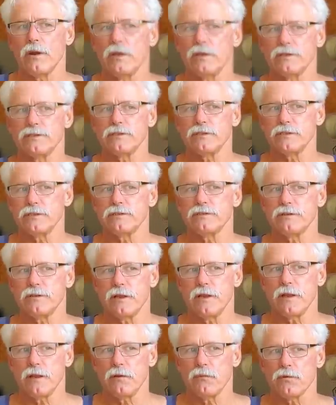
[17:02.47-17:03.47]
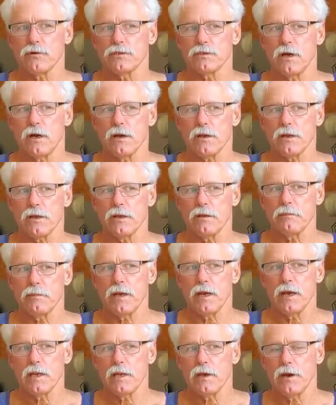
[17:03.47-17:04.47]
is this thing we're talking
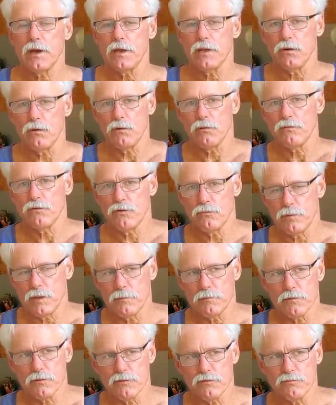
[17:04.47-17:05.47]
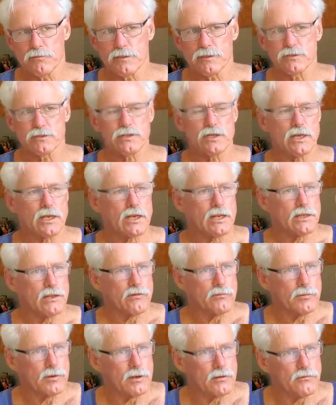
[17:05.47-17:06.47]
about? Now I know a few people who've been sick, and
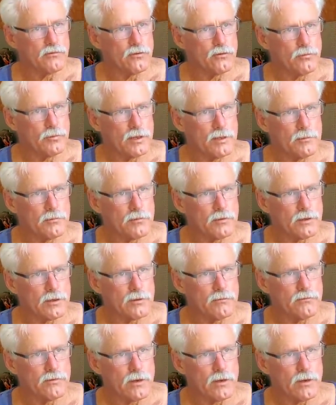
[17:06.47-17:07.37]
there've been a few people that have